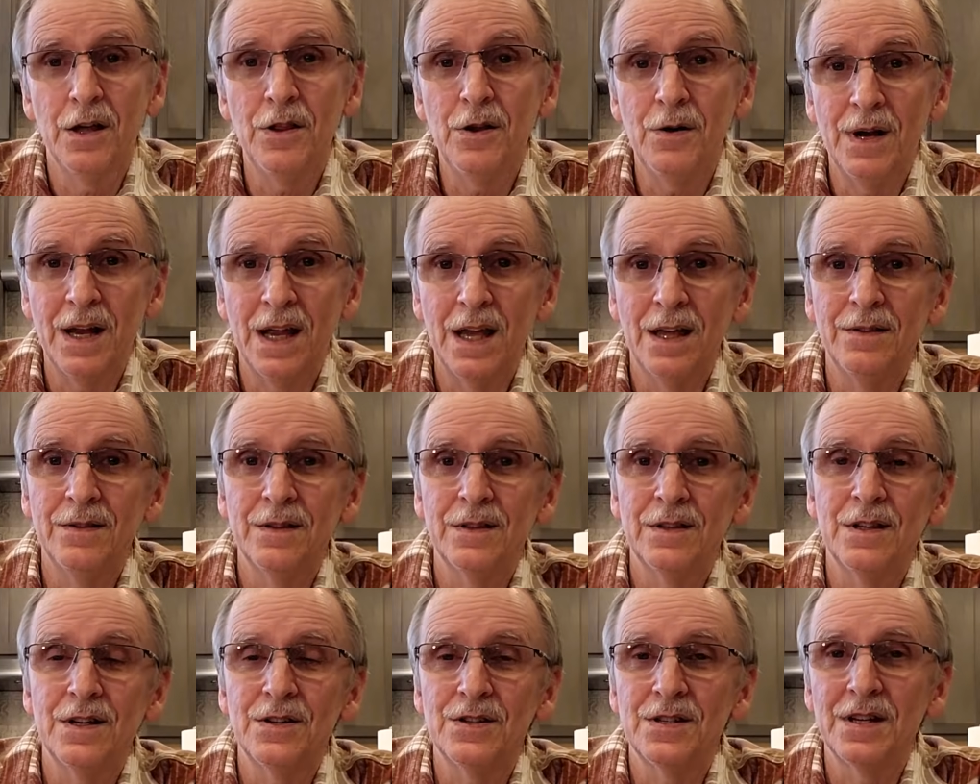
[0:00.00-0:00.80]
other
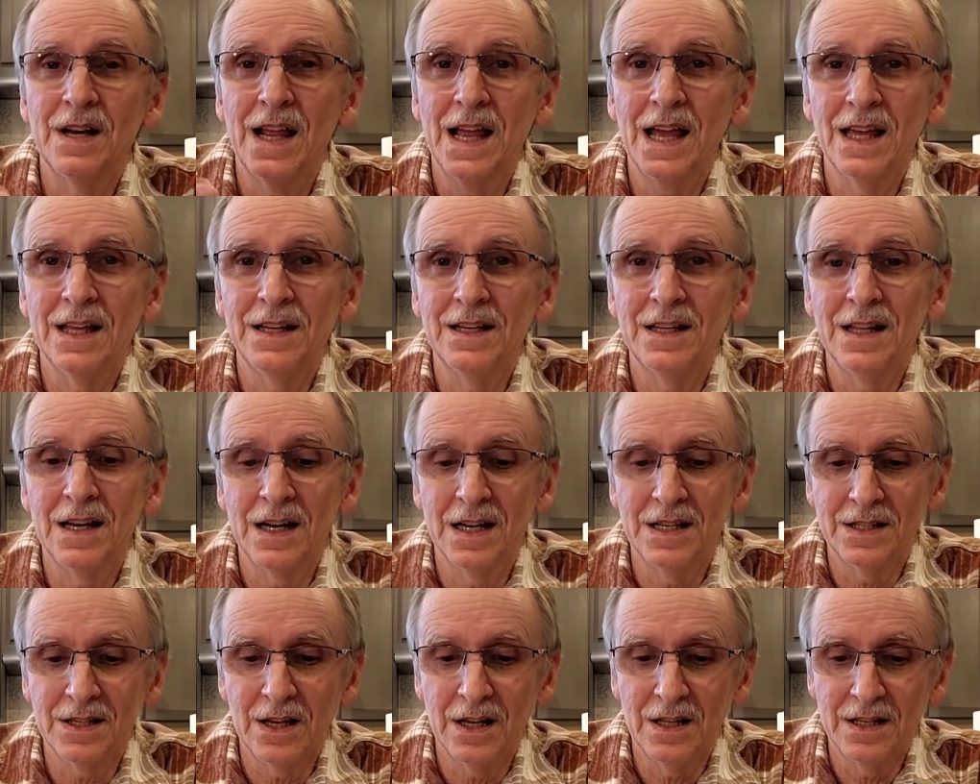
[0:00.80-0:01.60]
hand, there's an ad that
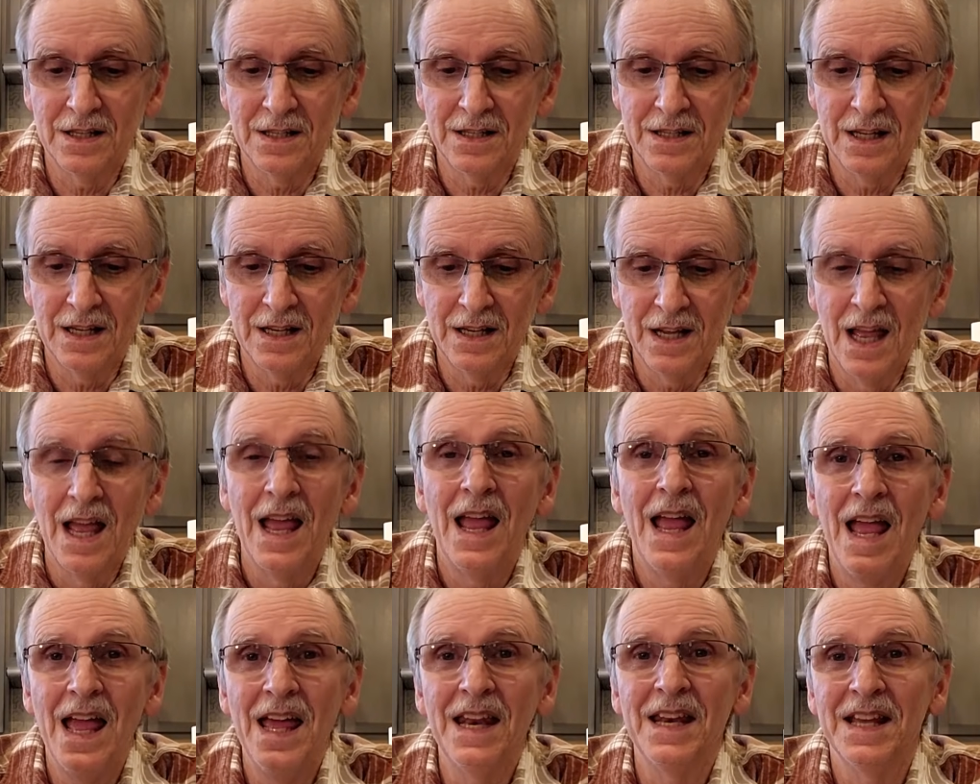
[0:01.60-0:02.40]
I saw that said
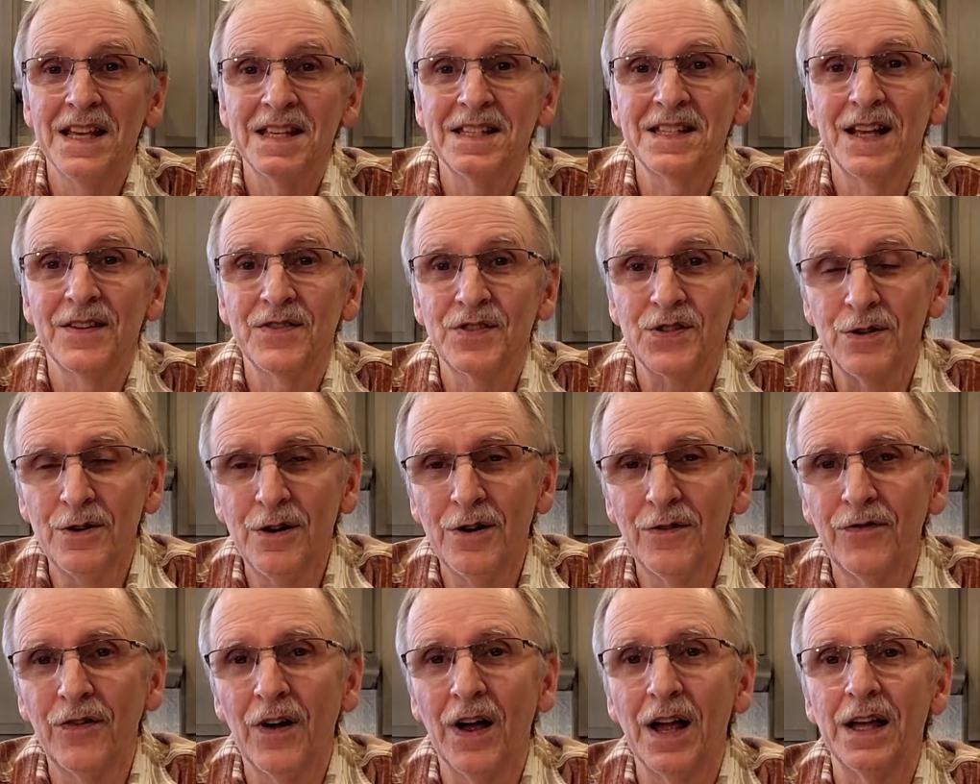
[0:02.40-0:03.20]
NSF
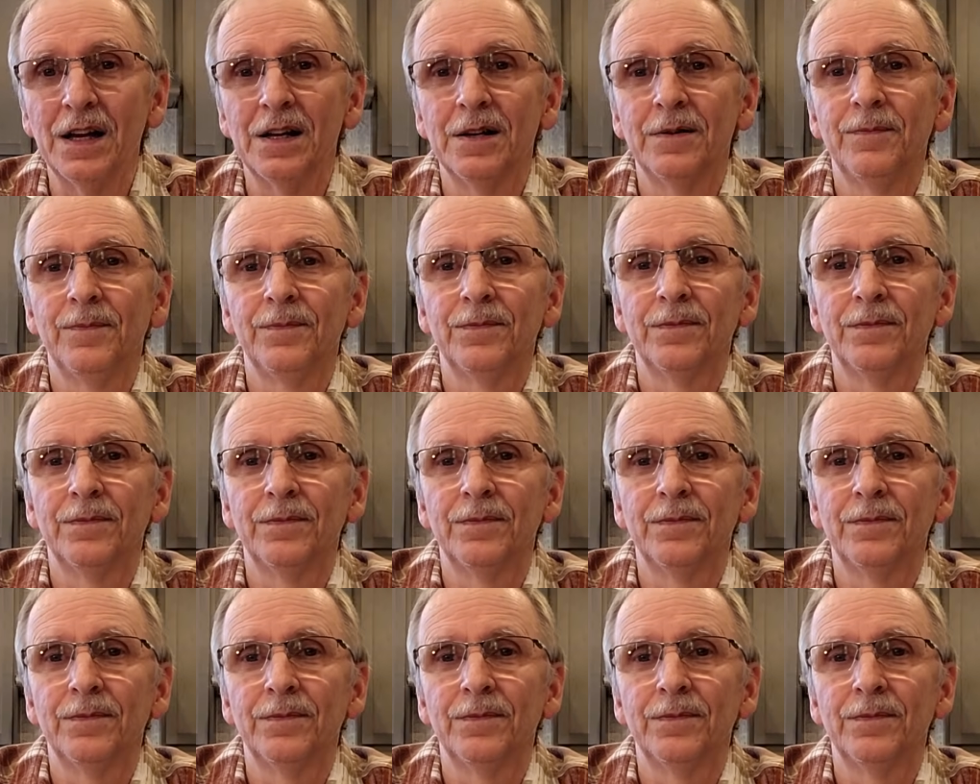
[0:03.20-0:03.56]
certified.